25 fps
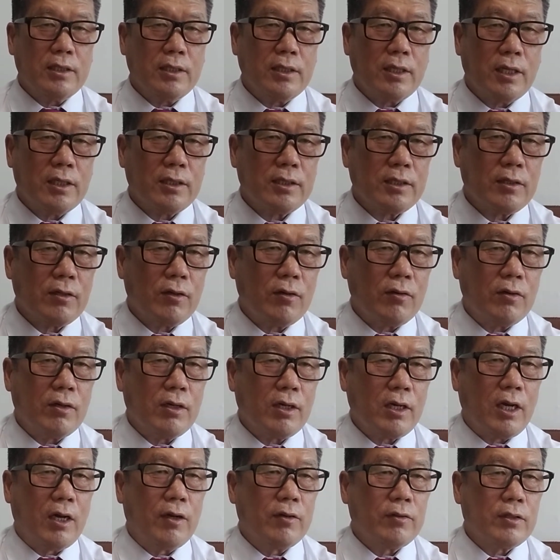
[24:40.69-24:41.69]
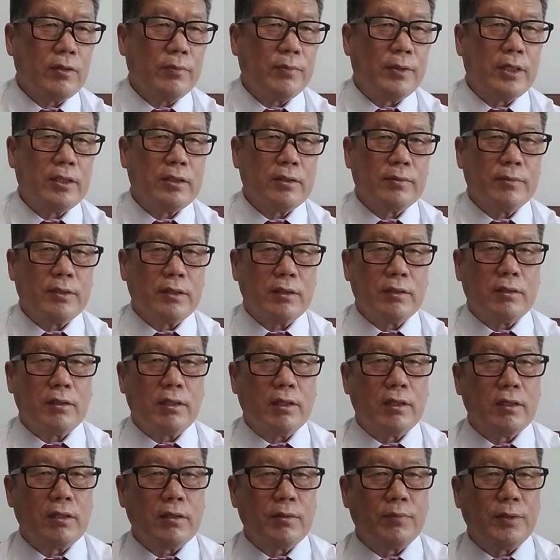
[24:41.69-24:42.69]
the escrow account management
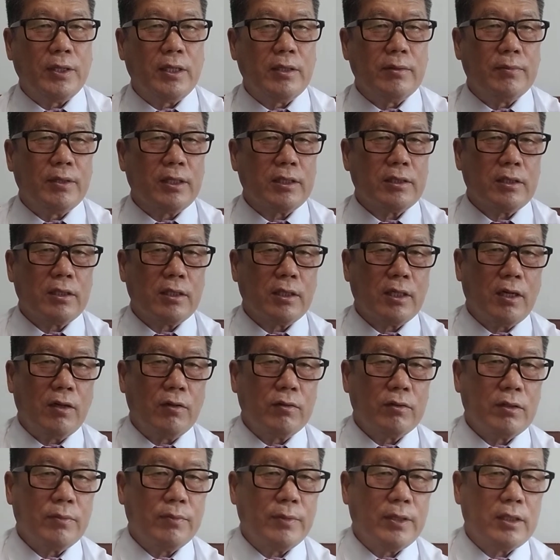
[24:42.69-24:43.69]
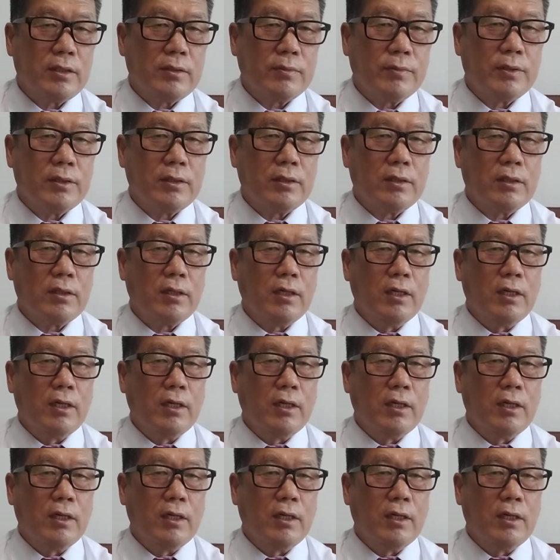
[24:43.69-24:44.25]
and the paymaster account management.